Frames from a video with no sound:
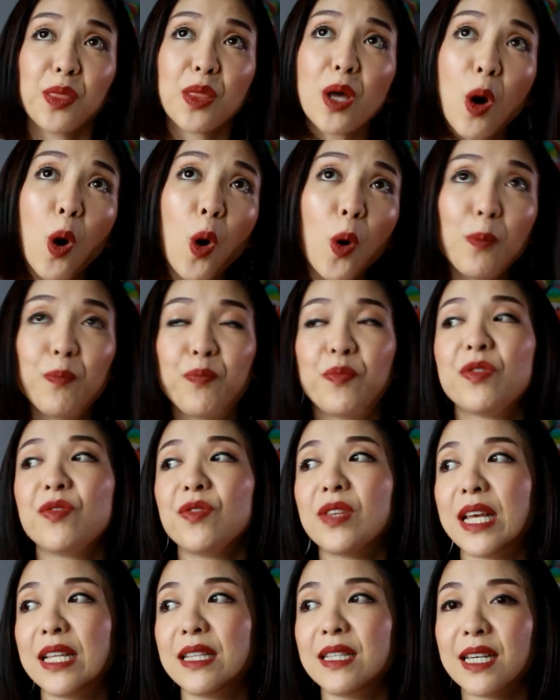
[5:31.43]
hope
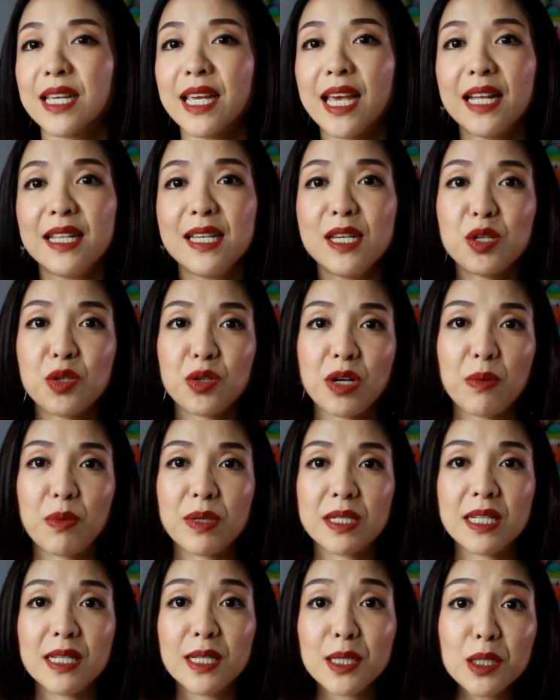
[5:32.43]
that the Kelly strap
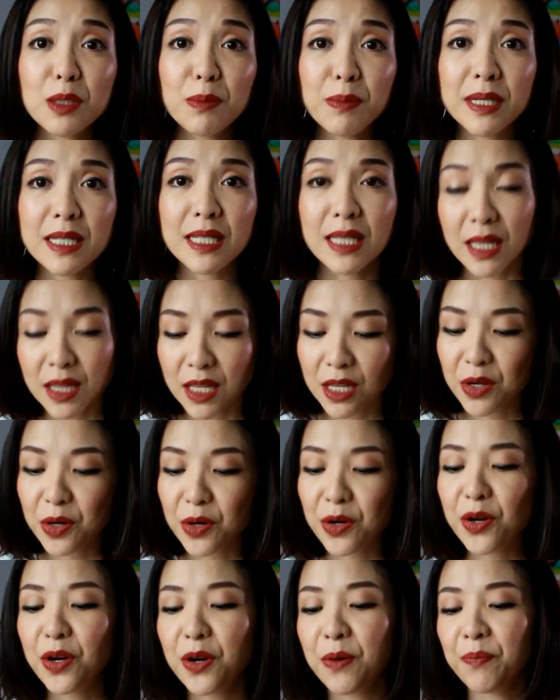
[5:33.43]
was a little bit
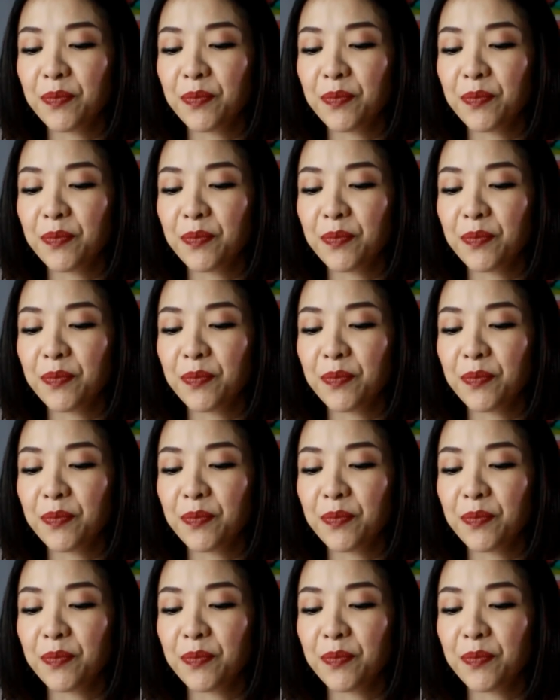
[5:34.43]
thicker.